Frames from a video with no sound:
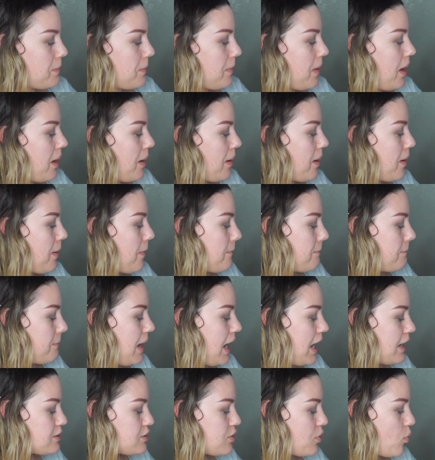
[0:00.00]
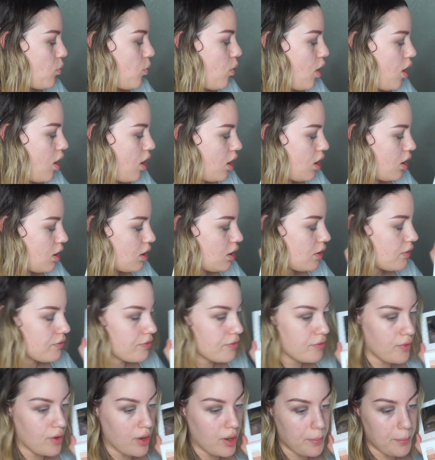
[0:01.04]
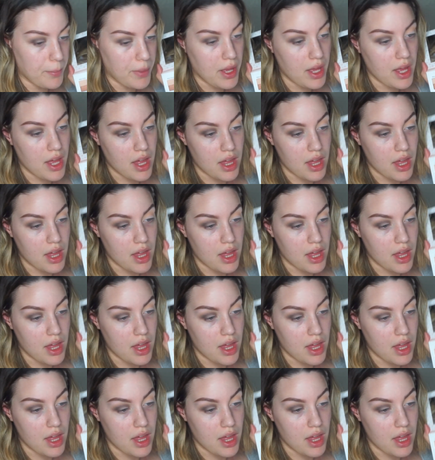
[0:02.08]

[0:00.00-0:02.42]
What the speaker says: Matte Wong from